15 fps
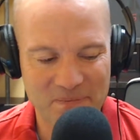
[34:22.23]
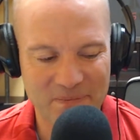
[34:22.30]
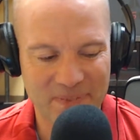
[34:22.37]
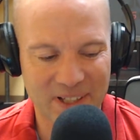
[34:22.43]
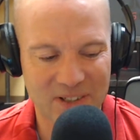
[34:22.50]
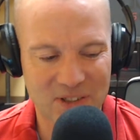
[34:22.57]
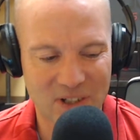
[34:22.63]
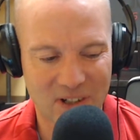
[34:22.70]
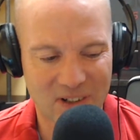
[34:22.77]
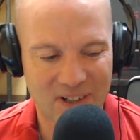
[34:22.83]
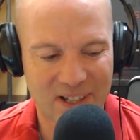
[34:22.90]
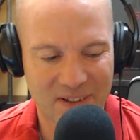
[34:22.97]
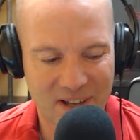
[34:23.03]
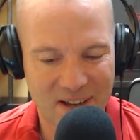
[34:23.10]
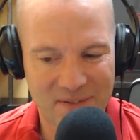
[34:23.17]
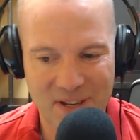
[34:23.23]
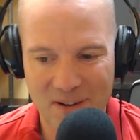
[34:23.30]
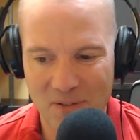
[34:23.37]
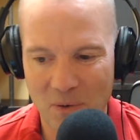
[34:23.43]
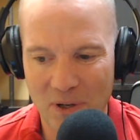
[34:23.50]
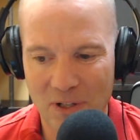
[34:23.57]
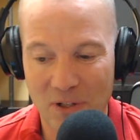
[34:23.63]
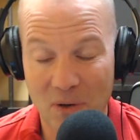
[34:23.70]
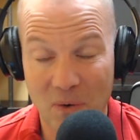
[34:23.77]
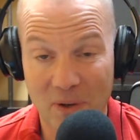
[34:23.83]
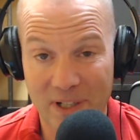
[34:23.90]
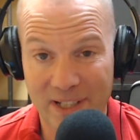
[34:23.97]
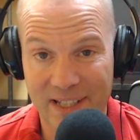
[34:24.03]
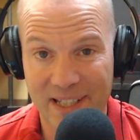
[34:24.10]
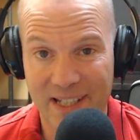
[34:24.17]
So if you ever want to know
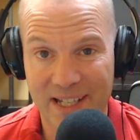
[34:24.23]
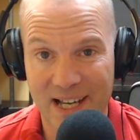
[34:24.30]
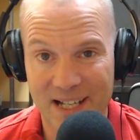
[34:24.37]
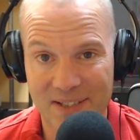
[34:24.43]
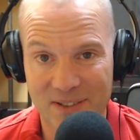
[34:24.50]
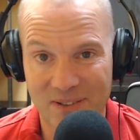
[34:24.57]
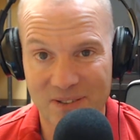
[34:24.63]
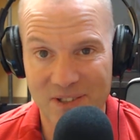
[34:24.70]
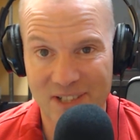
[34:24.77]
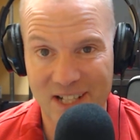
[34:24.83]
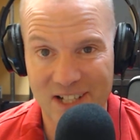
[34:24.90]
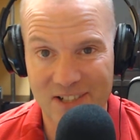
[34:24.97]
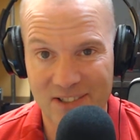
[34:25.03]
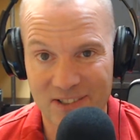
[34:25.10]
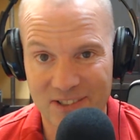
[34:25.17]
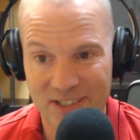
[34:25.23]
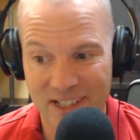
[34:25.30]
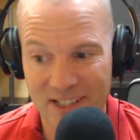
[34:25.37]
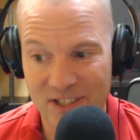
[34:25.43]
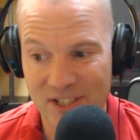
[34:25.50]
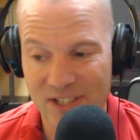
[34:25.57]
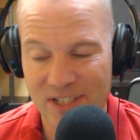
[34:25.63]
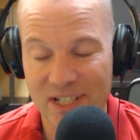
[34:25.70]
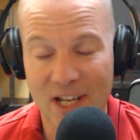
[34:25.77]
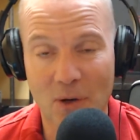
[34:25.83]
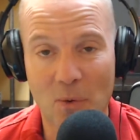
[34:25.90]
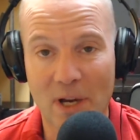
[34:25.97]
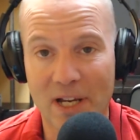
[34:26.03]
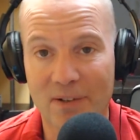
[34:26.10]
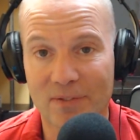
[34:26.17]
what a kick-ass hallucination looks like, just stay
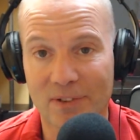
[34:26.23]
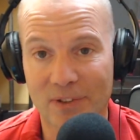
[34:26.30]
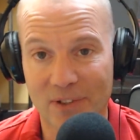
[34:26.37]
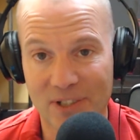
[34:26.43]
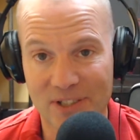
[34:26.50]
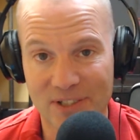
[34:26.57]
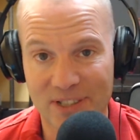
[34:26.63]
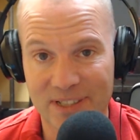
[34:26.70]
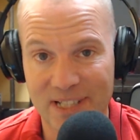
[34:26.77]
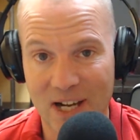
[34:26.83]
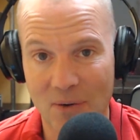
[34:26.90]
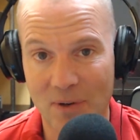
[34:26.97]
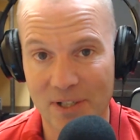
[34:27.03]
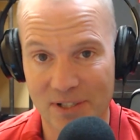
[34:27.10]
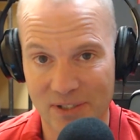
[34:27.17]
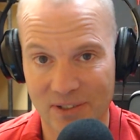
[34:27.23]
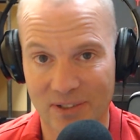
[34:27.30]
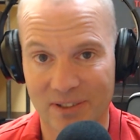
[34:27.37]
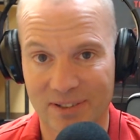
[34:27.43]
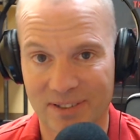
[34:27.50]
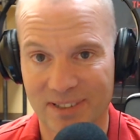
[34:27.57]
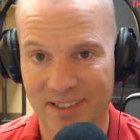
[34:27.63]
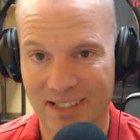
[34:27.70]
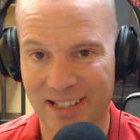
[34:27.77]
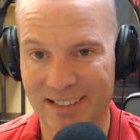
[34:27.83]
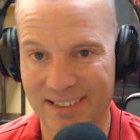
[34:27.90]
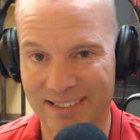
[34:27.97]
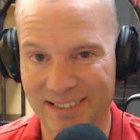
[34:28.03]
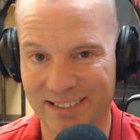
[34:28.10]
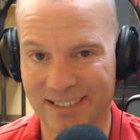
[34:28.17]
awake for 36 hours. You'll
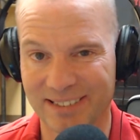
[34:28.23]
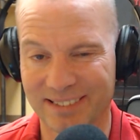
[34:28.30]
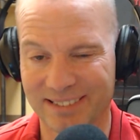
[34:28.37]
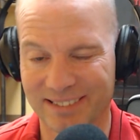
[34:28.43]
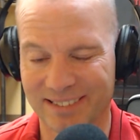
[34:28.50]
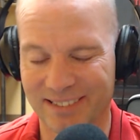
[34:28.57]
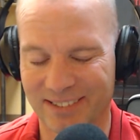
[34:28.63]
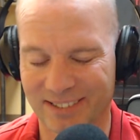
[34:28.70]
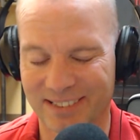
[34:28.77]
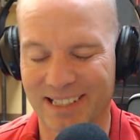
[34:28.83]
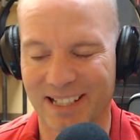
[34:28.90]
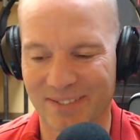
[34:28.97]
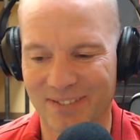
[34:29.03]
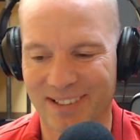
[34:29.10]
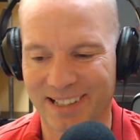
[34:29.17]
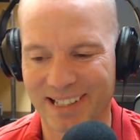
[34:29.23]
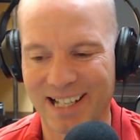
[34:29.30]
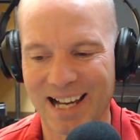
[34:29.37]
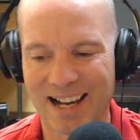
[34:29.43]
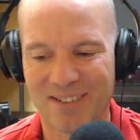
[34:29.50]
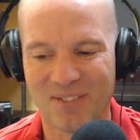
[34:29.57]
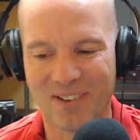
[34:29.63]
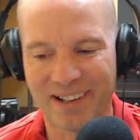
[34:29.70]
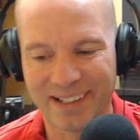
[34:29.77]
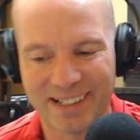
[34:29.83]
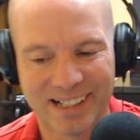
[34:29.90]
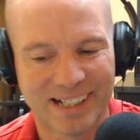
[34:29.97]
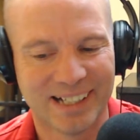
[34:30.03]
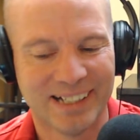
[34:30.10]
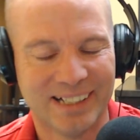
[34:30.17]
definitely have one.
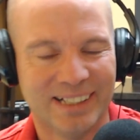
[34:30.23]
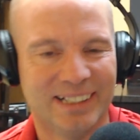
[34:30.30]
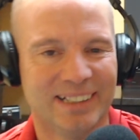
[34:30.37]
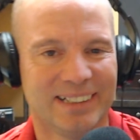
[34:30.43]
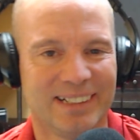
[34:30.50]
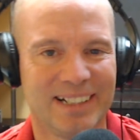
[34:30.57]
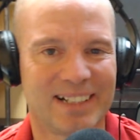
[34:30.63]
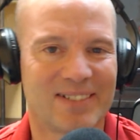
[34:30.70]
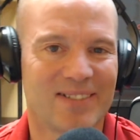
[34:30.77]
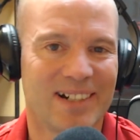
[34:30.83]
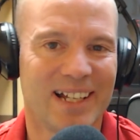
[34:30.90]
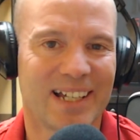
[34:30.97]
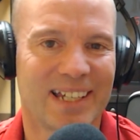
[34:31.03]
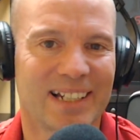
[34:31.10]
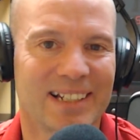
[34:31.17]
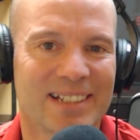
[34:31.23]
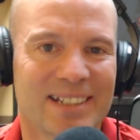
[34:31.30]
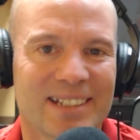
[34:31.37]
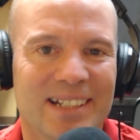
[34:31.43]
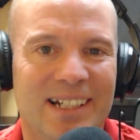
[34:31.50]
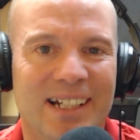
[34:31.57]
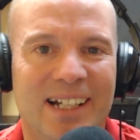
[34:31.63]
It's ridiculous.